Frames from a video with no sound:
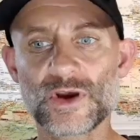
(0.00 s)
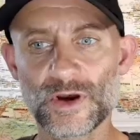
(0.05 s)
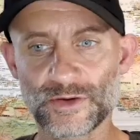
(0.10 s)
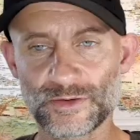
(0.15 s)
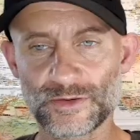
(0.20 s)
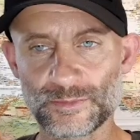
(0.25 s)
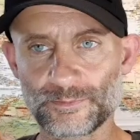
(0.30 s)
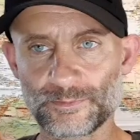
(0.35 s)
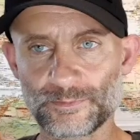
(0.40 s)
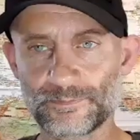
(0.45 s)

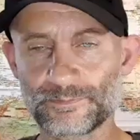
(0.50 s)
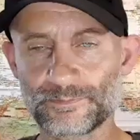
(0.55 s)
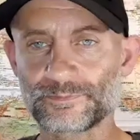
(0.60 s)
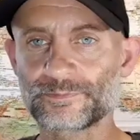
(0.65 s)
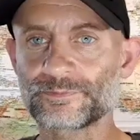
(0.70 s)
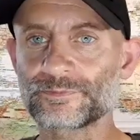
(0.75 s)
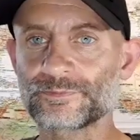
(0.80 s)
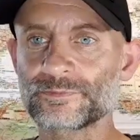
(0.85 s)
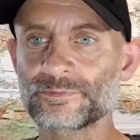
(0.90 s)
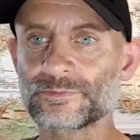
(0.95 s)
Yes, have
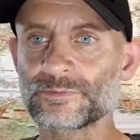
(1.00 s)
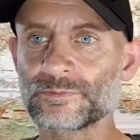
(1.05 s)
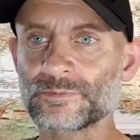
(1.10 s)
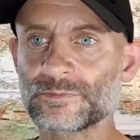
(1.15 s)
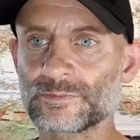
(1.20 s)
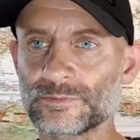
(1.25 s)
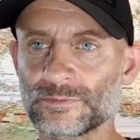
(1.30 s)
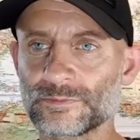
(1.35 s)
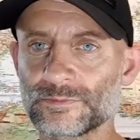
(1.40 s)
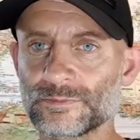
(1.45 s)
yourself a
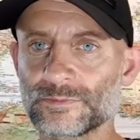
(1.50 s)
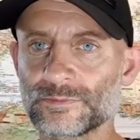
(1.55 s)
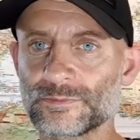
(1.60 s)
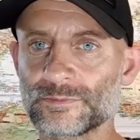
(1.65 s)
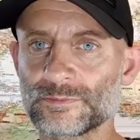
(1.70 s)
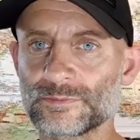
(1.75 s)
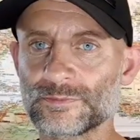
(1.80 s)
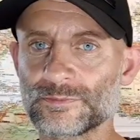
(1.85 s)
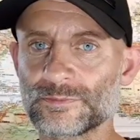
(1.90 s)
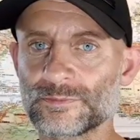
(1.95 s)
wonderful evening,
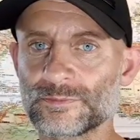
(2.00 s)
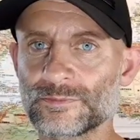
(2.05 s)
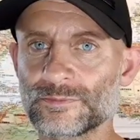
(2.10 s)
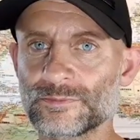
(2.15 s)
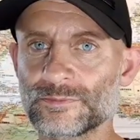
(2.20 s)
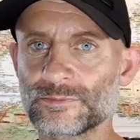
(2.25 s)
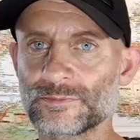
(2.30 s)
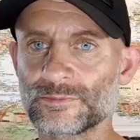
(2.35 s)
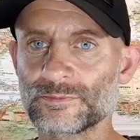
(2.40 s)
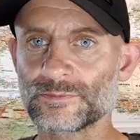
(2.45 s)
sir, and
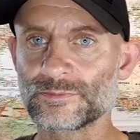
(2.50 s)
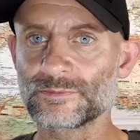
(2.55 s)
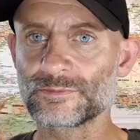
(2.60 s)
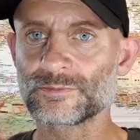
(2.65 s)
we'll catch